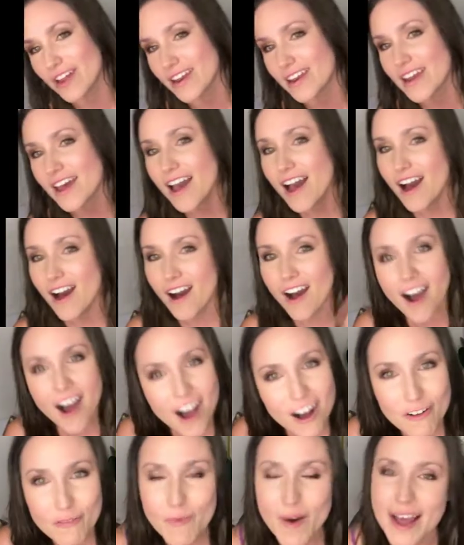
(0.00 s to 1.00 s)
and
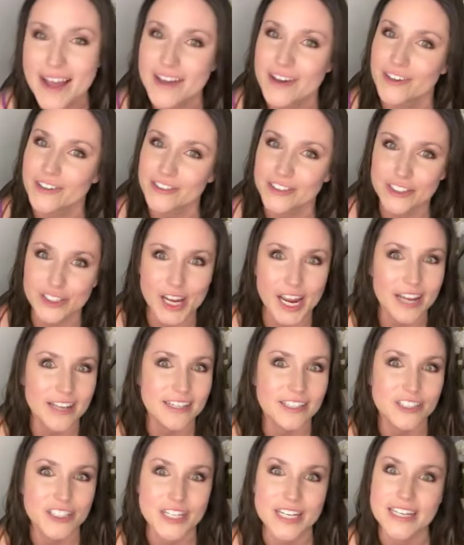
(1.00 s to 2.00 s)
all of my own
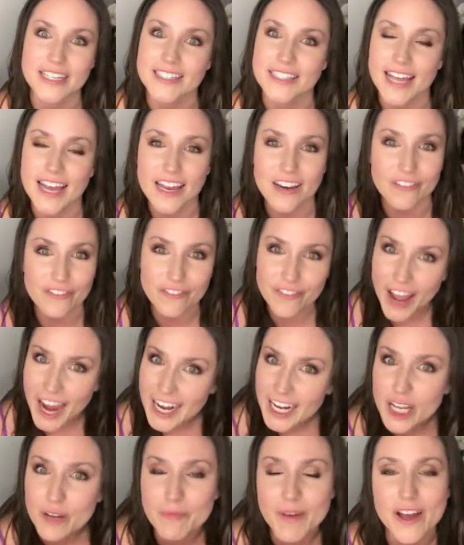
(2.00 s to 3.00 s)
challenges and
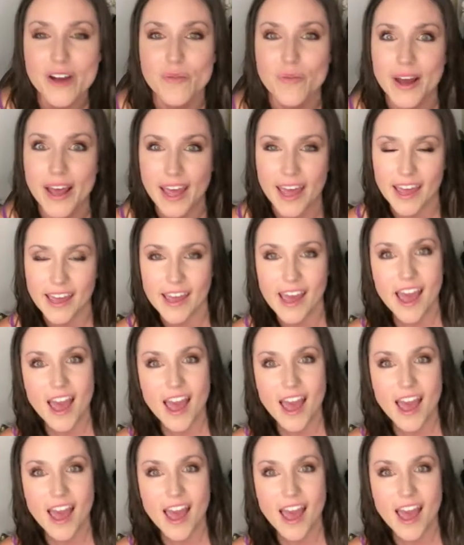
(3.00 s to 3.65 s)
finding my way.